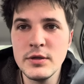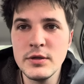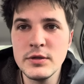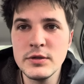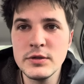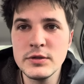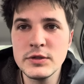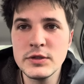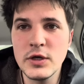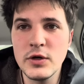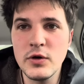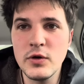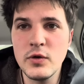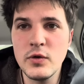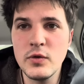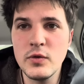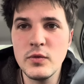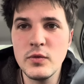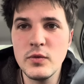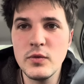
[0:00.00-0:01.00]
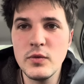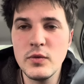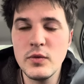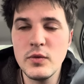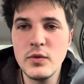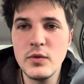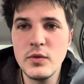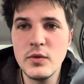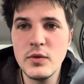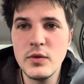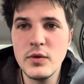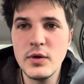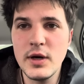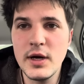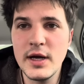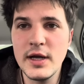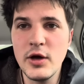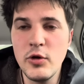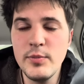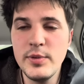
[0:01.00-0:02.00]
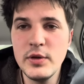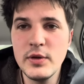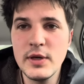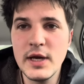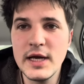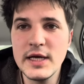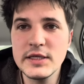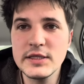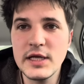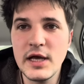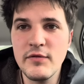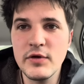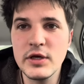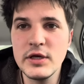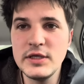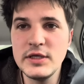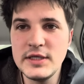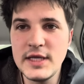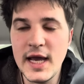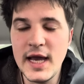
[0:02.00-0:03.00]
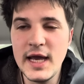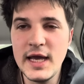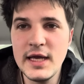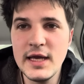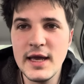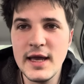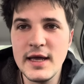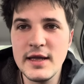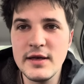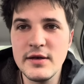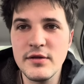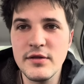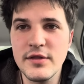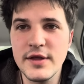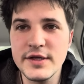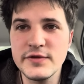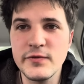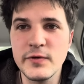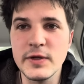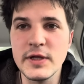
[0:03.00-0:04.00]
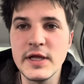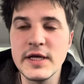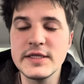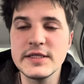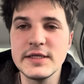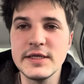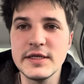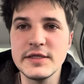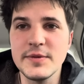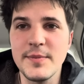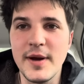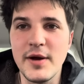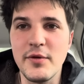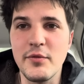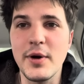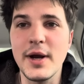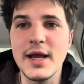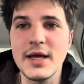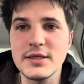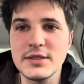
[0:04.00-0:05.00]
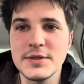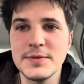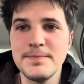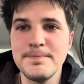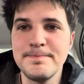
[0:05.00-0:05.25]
So I hope you guys have a good day, and thanks for listening to my rant.